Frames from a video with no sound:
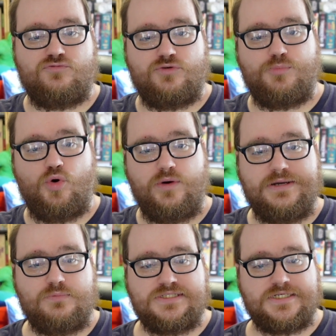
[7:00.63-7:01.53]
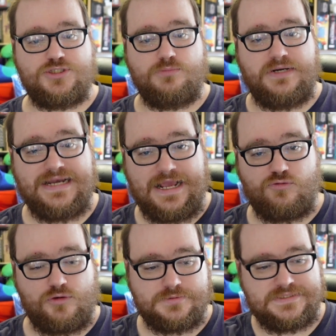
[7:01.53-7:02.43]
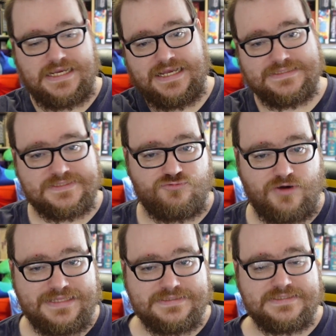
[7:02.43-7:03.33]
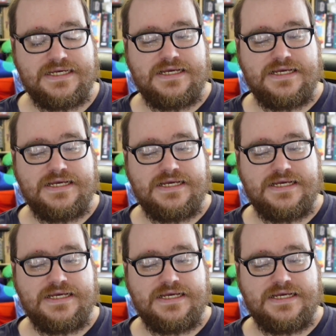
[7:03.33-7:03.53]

report in which I took my Necrons against the Friends